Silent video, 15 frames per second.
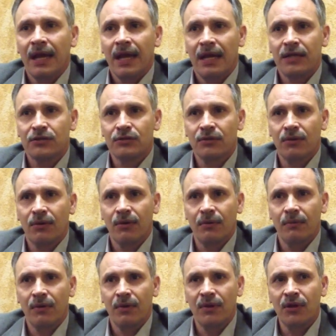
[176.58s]
And
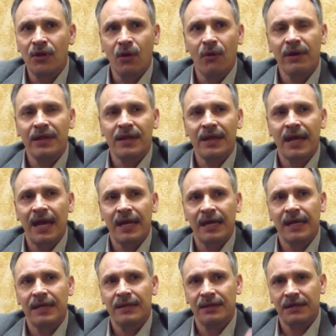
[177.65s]
so knowing that
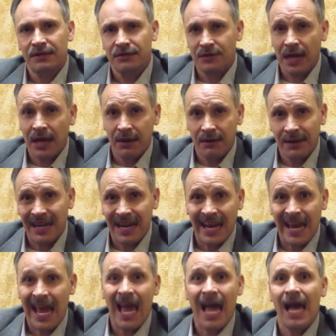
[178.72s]
and the desire that I
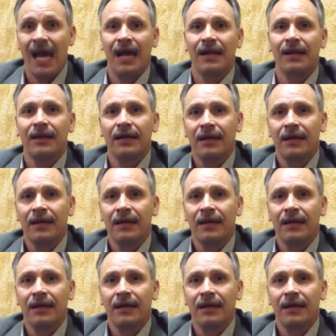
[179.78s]
had